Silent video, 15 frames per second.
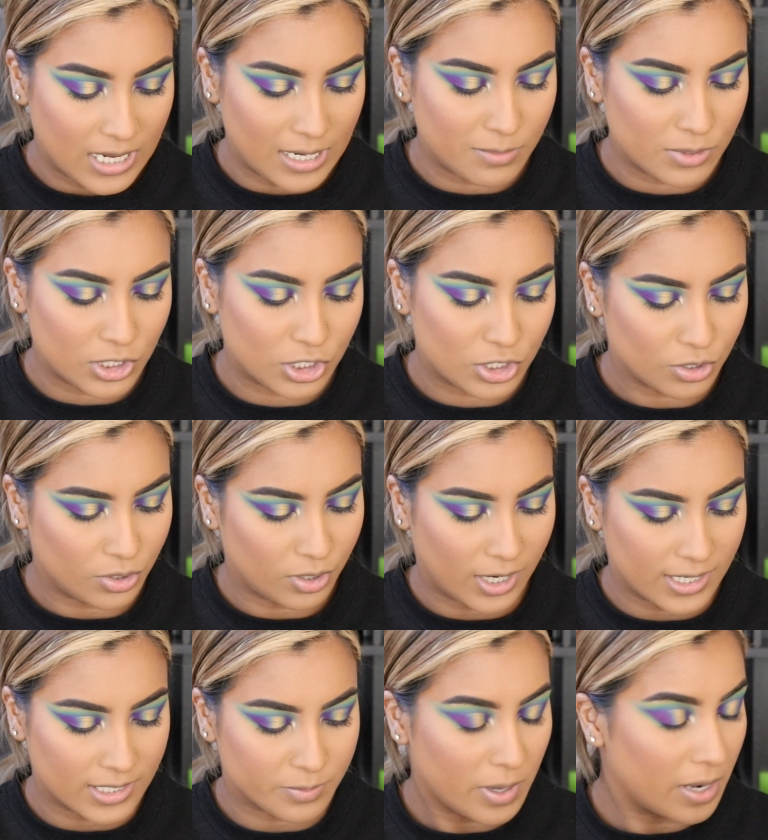Let me just show you
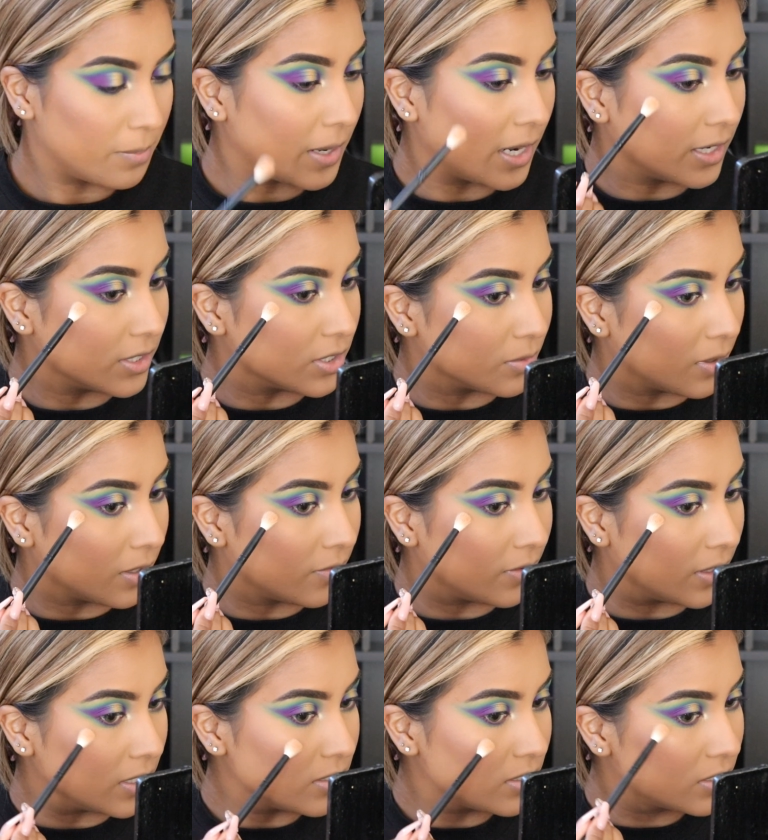guys by applying it to my
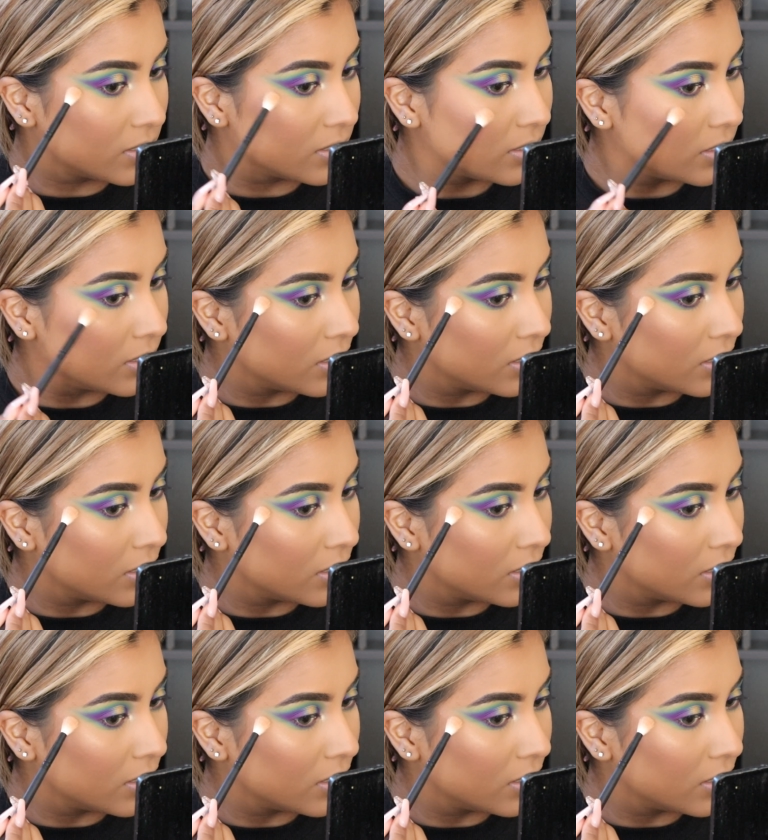face.